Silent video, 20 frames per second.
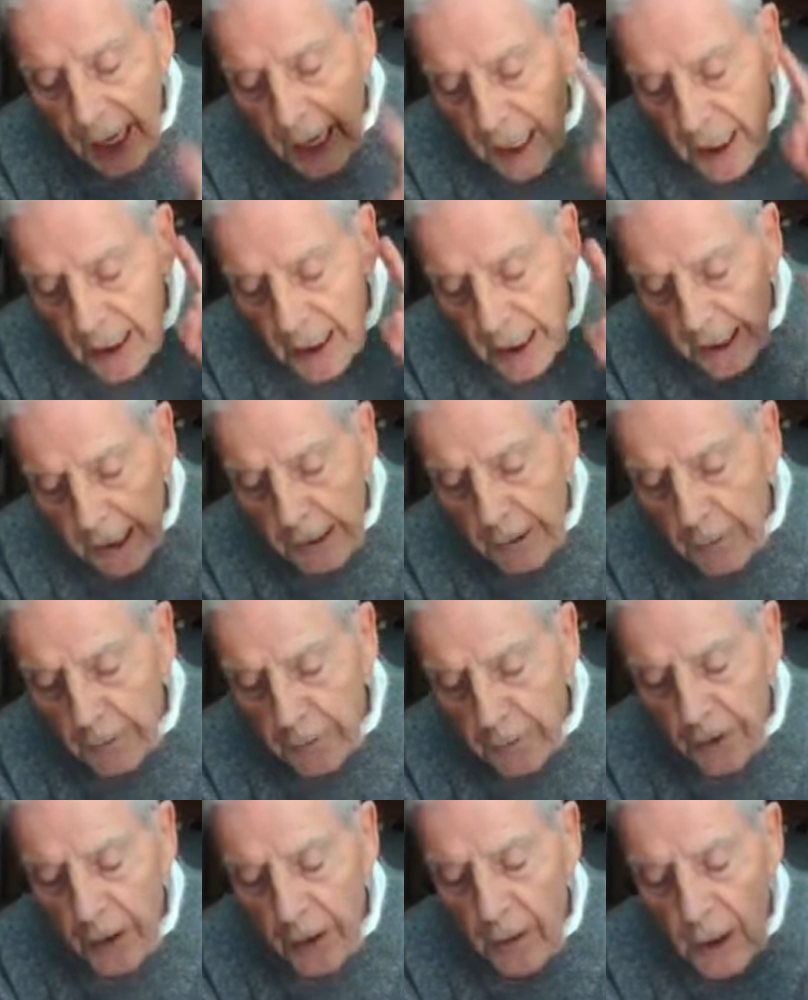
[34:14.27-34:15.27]
And
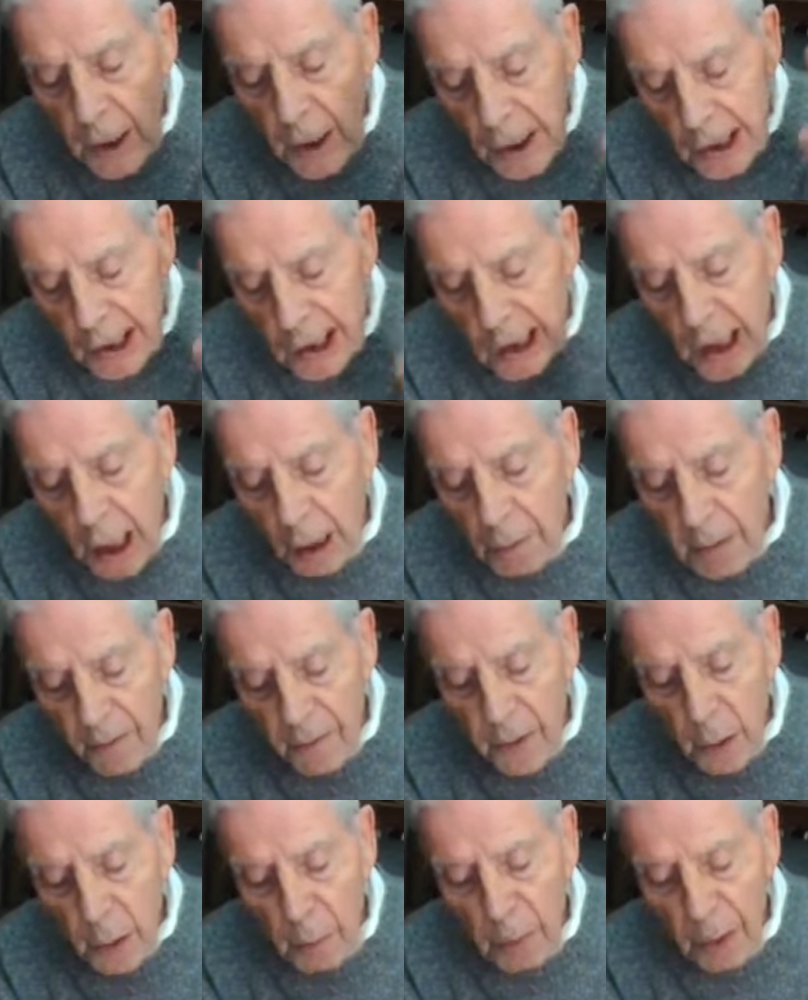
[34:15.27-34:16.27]
if
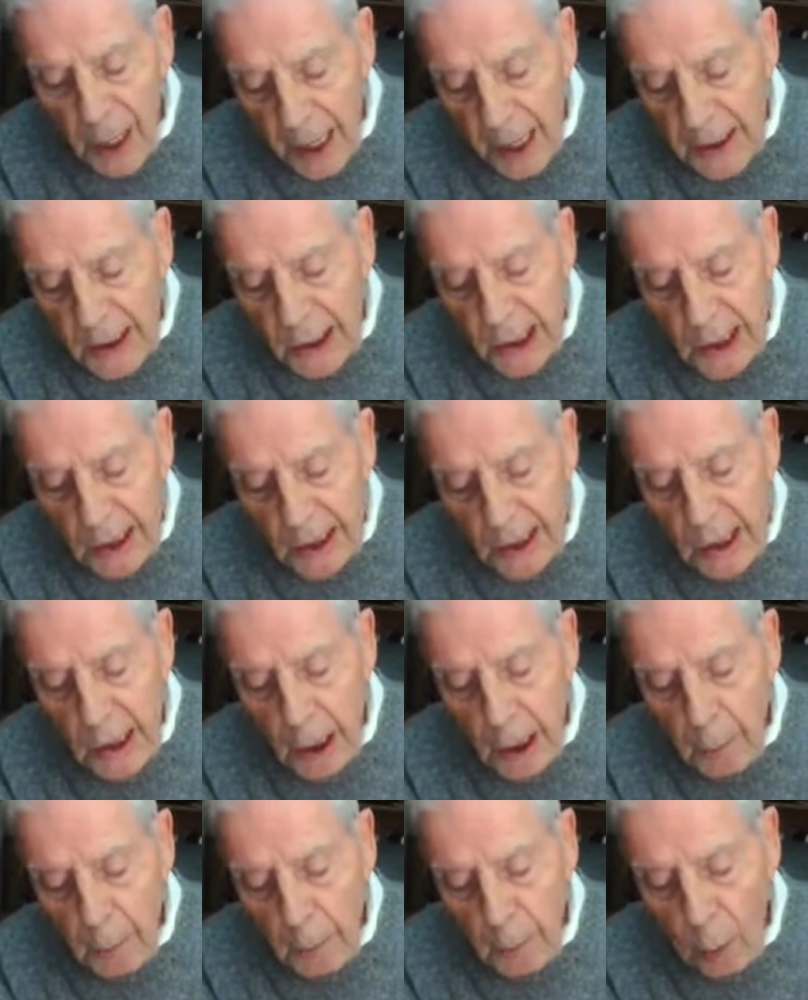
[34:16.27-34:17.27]
some of the
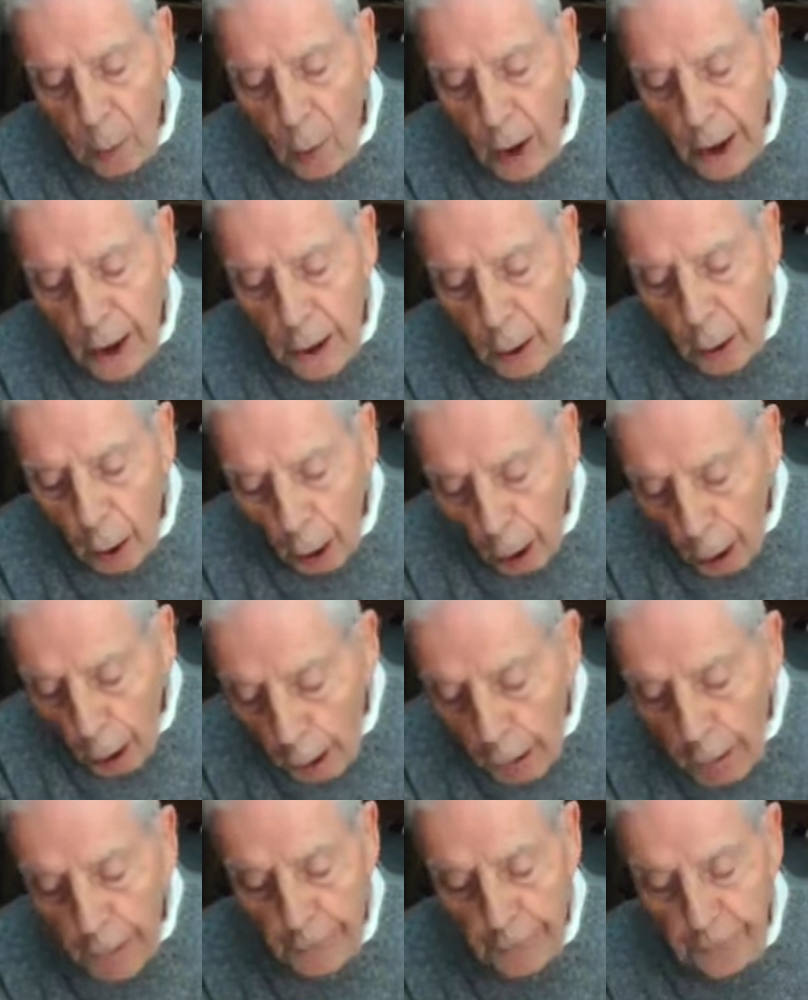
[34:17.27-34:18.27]
branches are broken
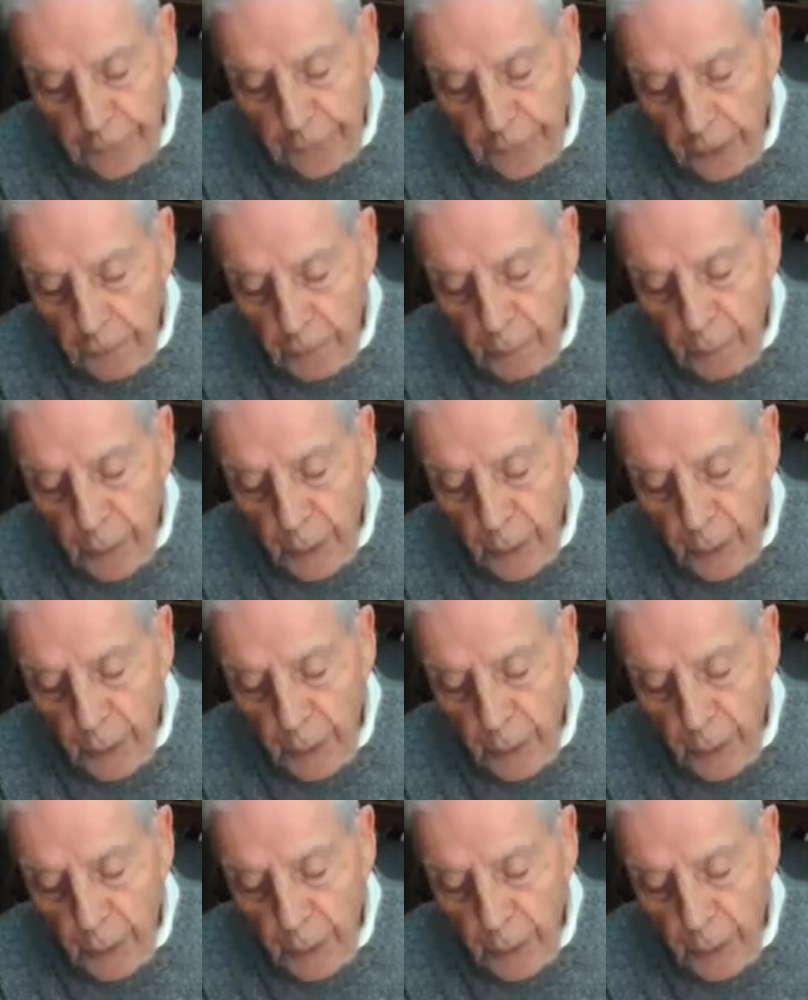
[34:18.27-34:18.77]
off,